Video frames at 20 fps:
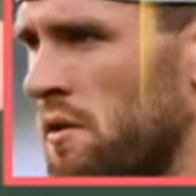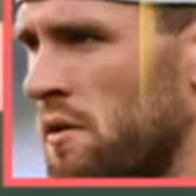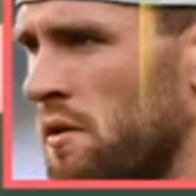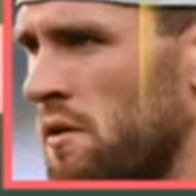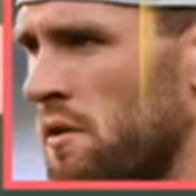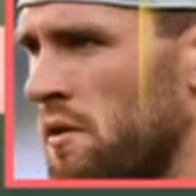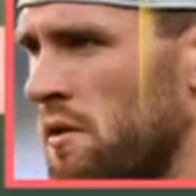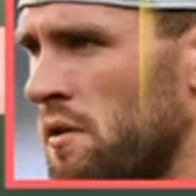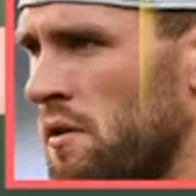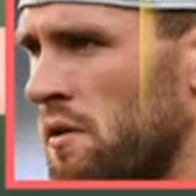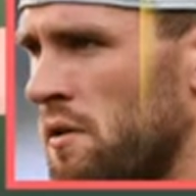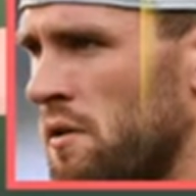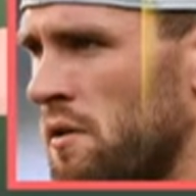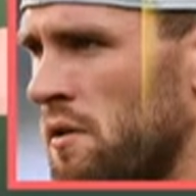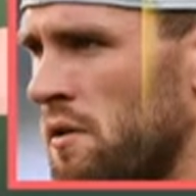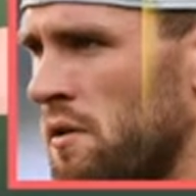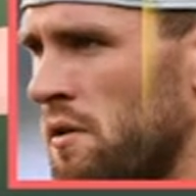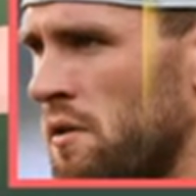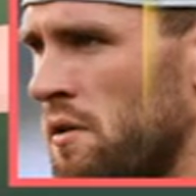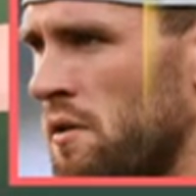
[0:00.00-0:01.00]

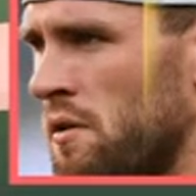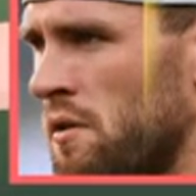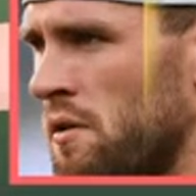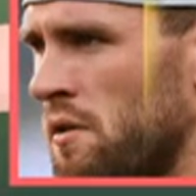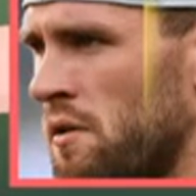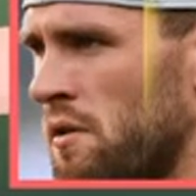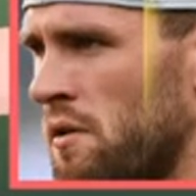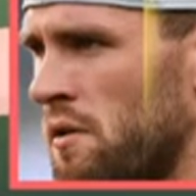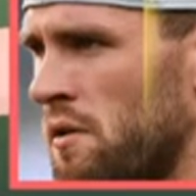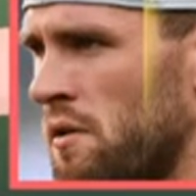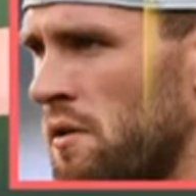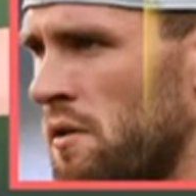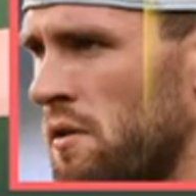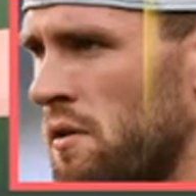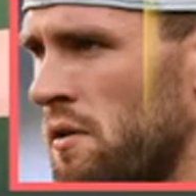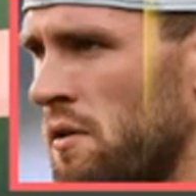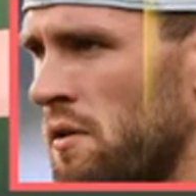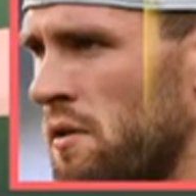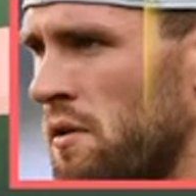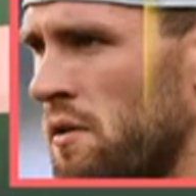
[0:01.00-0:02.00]

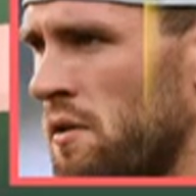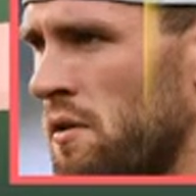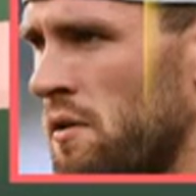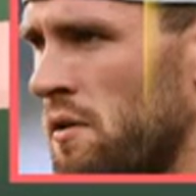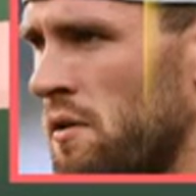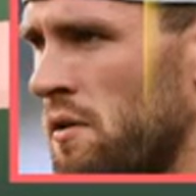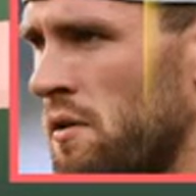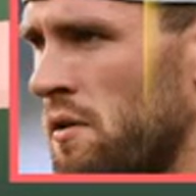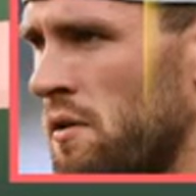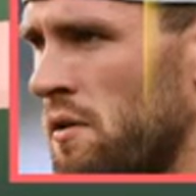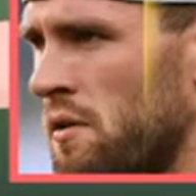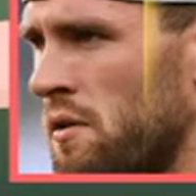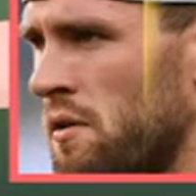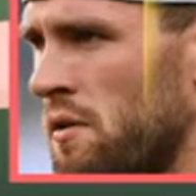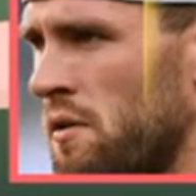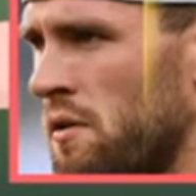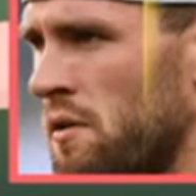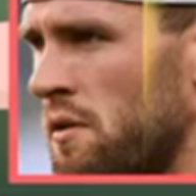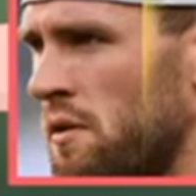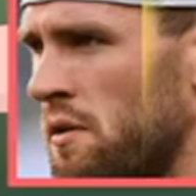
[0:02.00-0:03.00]

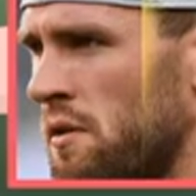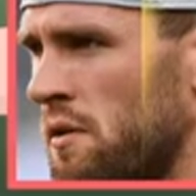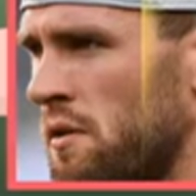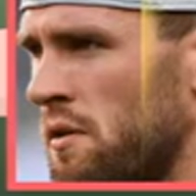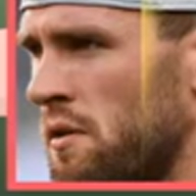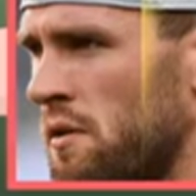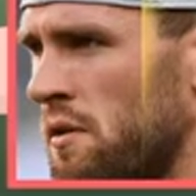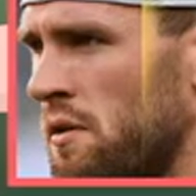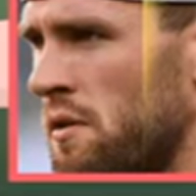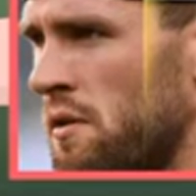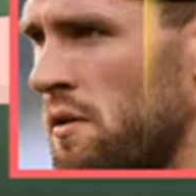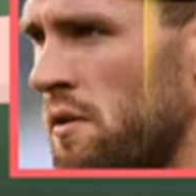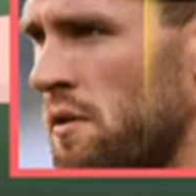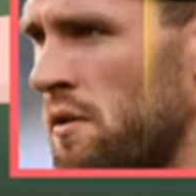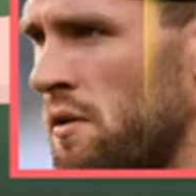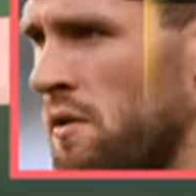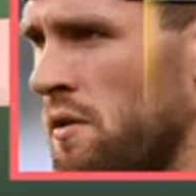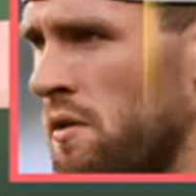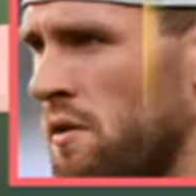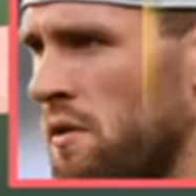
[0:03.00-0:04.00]

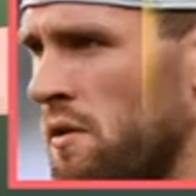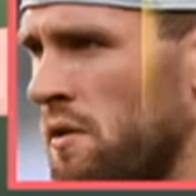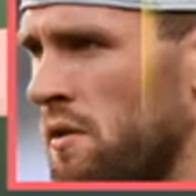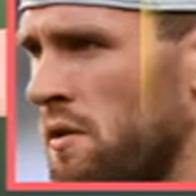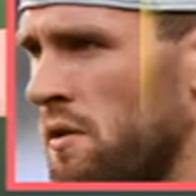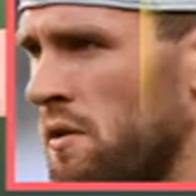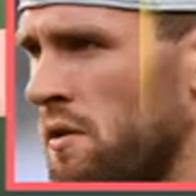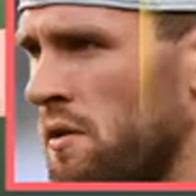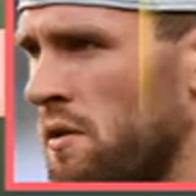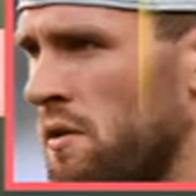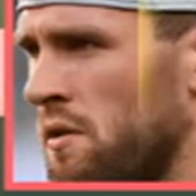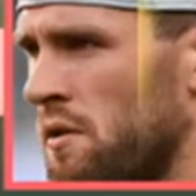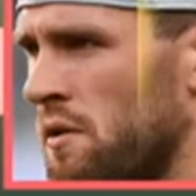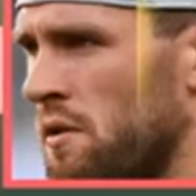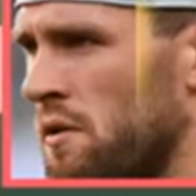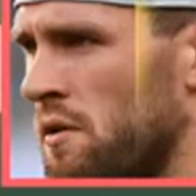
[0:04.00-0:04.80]
The person shown says nothing.